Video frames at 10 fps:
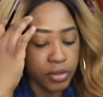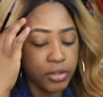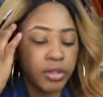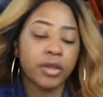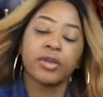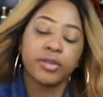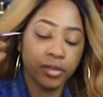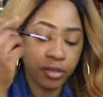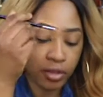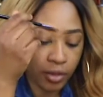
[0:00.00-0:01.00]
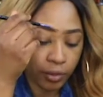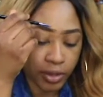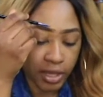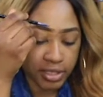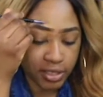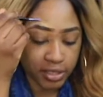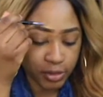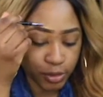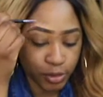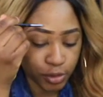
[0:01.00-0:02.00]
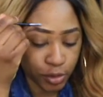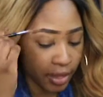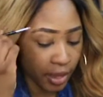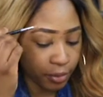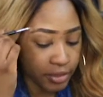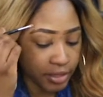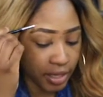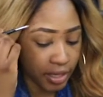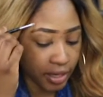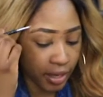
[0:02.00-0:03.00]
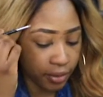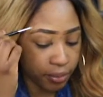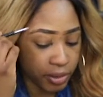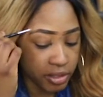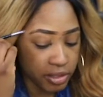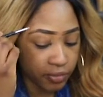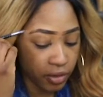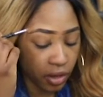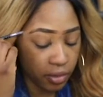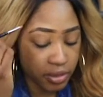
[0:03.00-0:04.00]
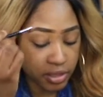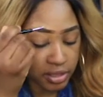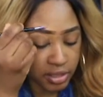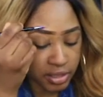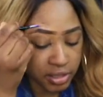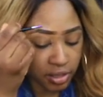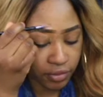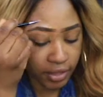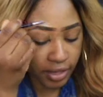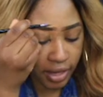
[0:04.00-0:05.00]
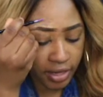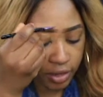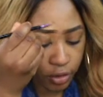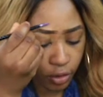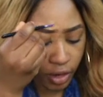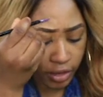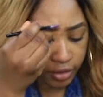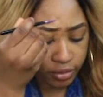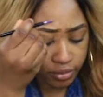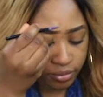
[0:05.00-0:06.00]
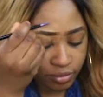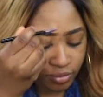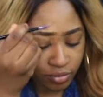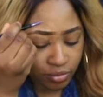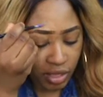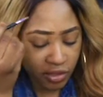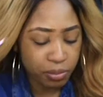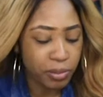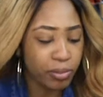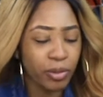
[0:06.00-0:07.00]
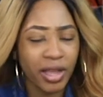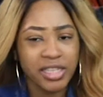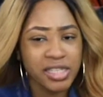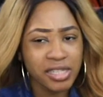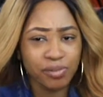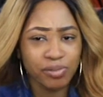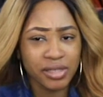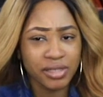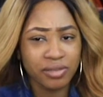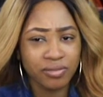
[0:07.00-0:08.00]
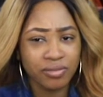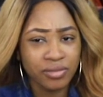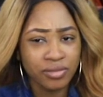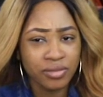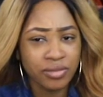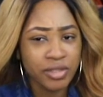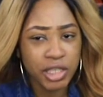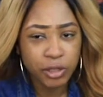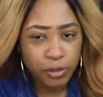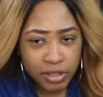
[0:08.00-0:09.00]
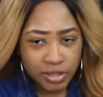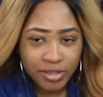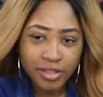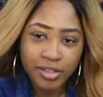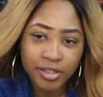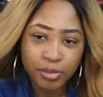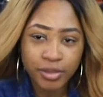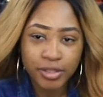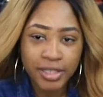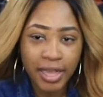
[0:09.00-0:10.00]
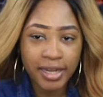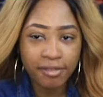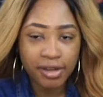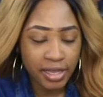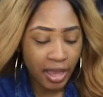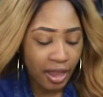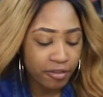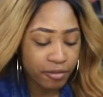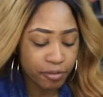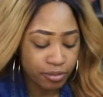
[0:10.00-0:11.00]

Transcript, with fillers: So when I started YouTube, I would get like positive comments and stuff like that. I didn't know like if people were actually being genuine, because I didn't really have